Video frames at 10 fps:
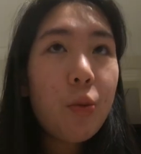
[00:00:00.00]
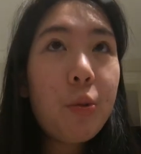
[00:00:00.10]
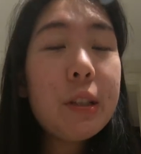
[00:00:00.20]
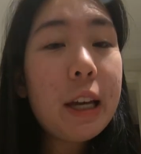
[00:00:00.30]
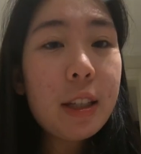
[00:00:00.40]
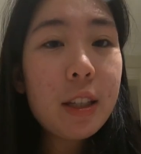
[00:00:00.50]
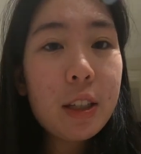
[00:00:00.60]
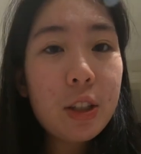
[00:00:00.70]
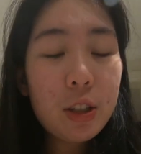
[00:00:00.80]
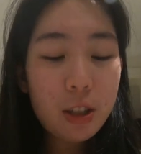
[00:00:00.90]
we were
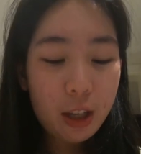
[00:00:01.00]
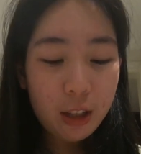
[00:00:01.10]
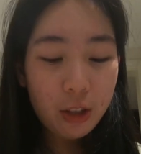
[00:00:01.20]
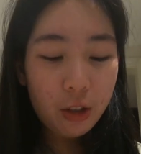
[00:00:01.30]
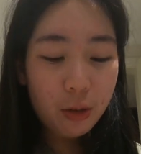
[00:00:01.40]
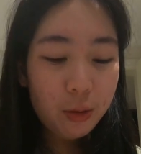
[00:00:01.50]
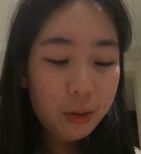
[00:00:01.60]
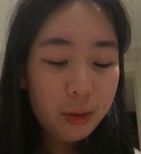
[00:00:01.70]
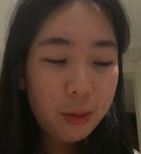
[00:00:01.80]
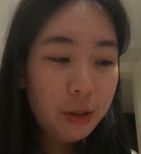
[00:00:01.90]
dancing just then, you know.
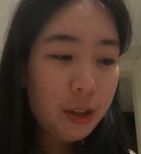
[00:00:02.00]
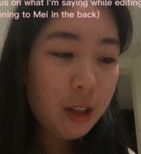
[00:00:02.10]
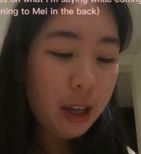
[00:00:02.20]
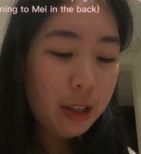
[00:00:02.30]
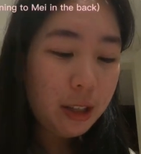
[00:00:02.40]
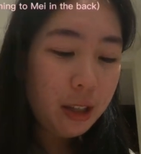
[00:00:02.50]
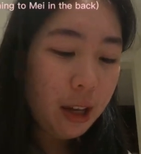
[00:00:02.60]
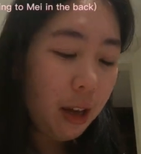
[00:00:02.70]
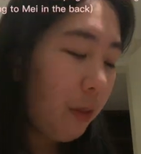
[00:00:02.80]
We're just dancing,